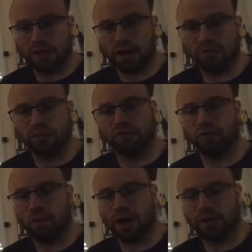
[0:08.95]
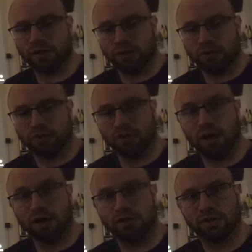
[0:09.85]
of what you want your
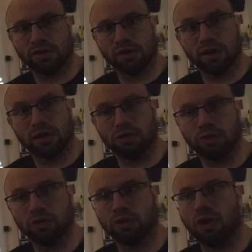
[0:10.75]
song to include,